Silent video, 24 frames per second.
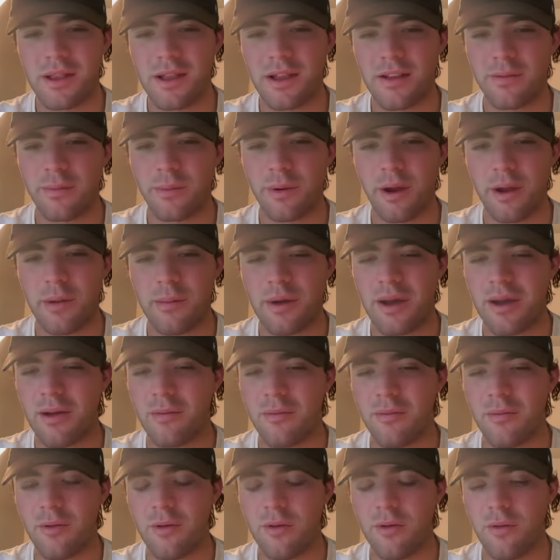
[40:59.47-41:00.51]
That's probably my
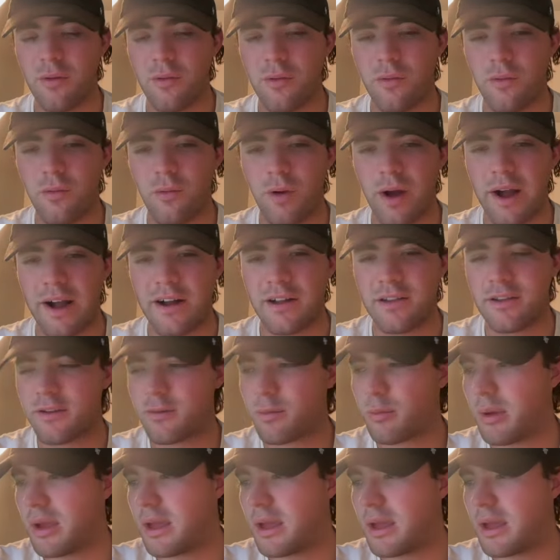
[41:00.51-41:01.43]
wildest